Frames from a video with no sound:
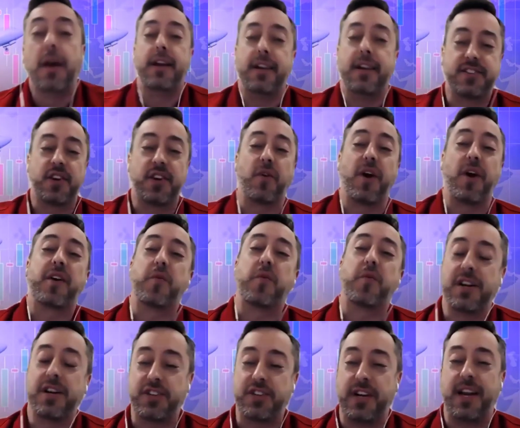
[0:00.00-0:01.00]
It's a great
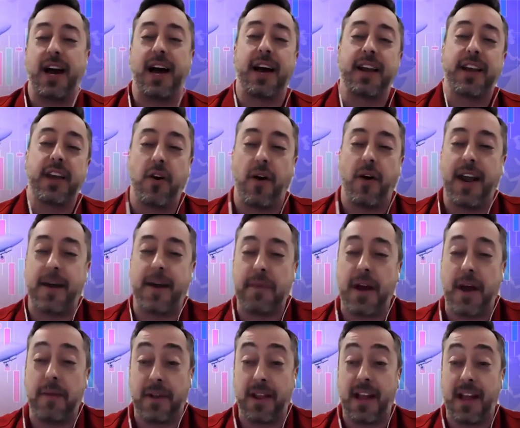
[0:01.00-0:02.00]
question. You know, and
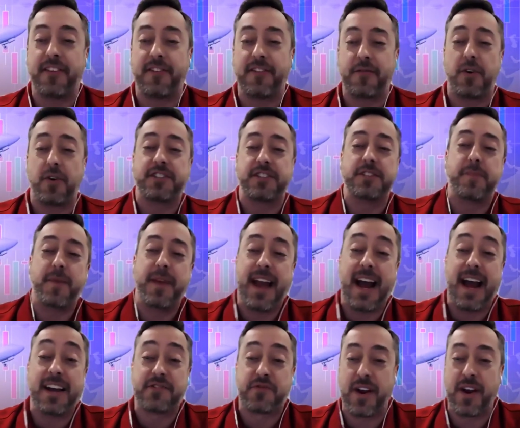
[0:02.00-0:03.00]
I'm glad this question is being
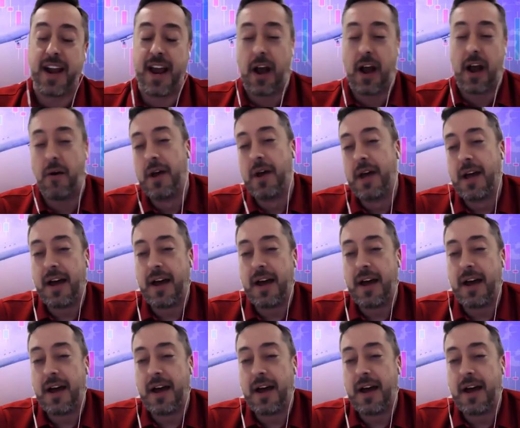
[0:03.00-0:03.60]
asked right now.